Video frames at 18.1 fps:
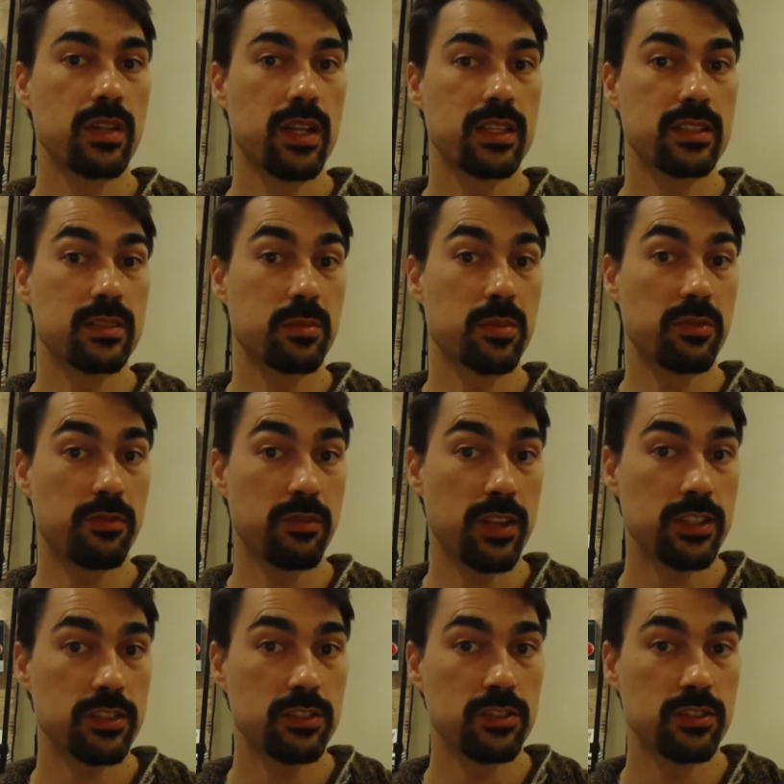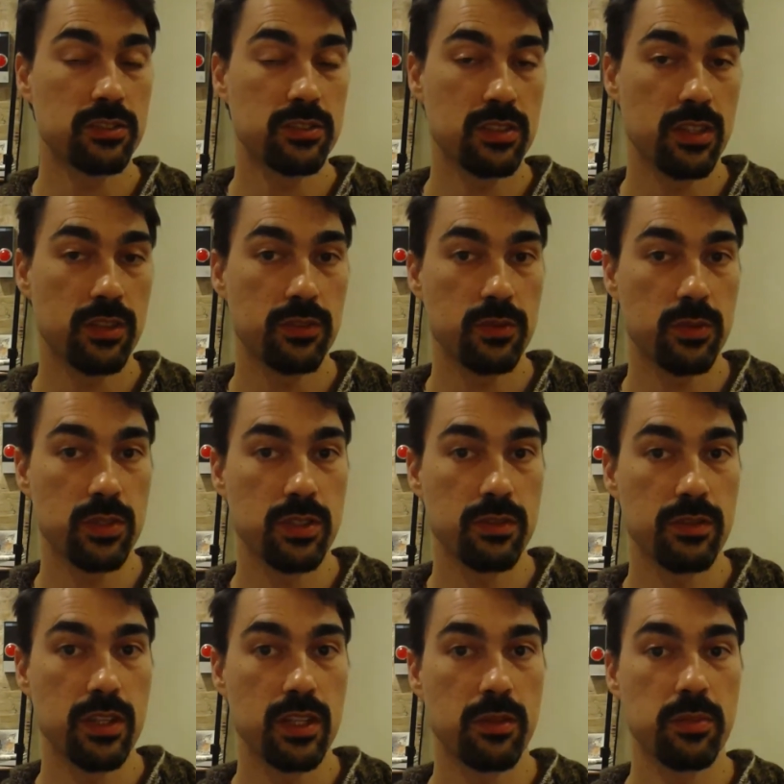as a professional software
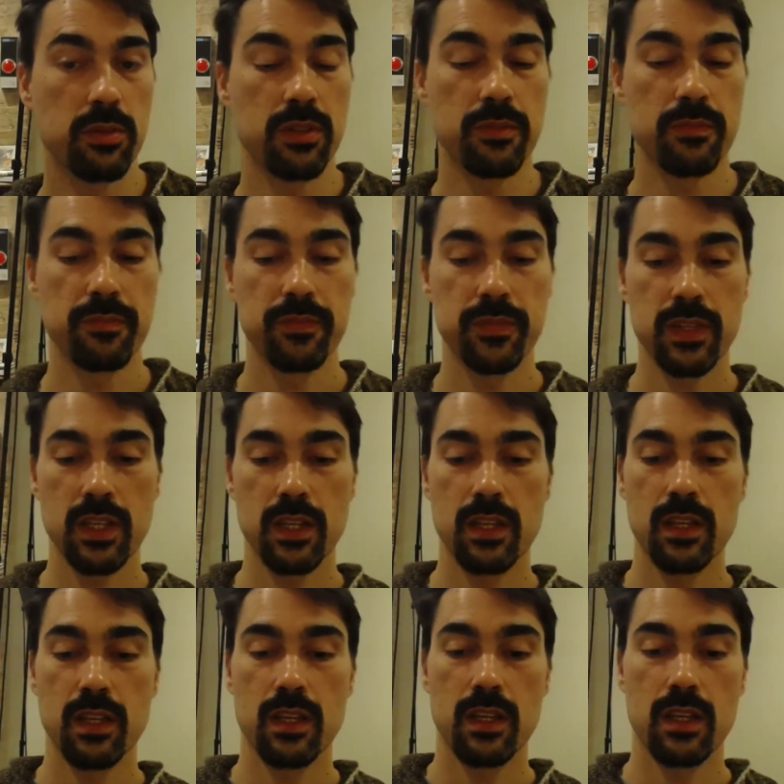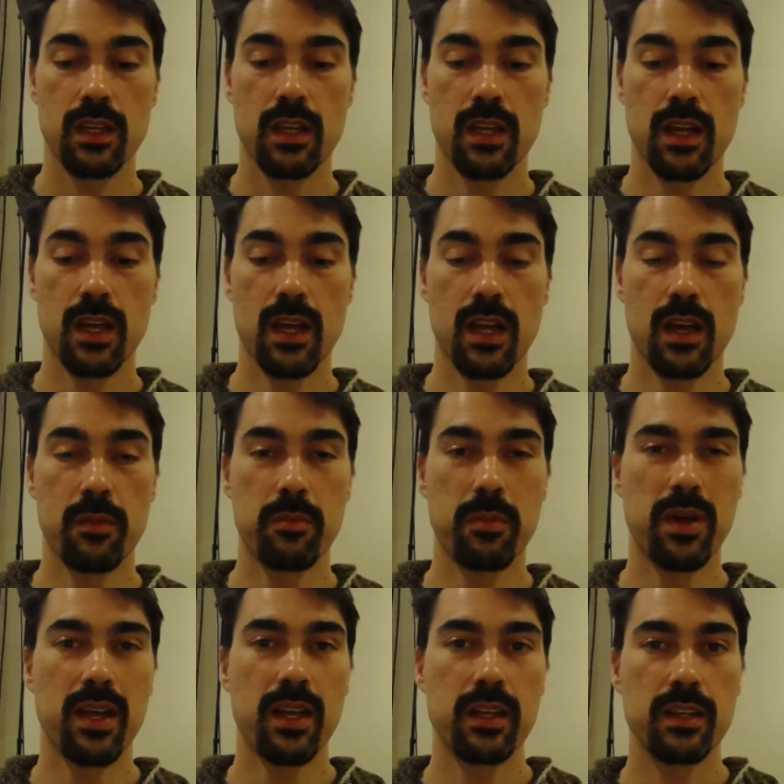developer.
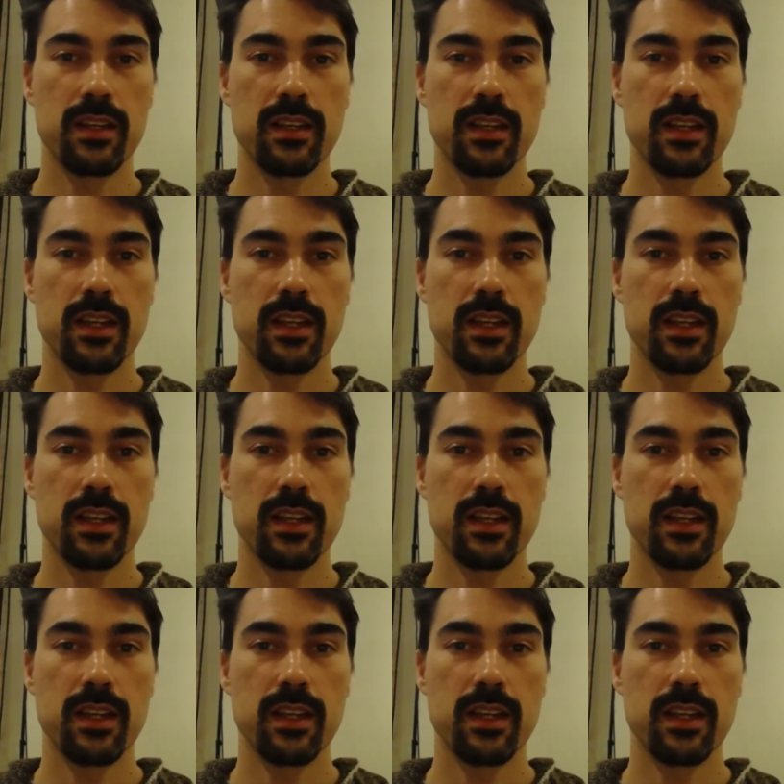But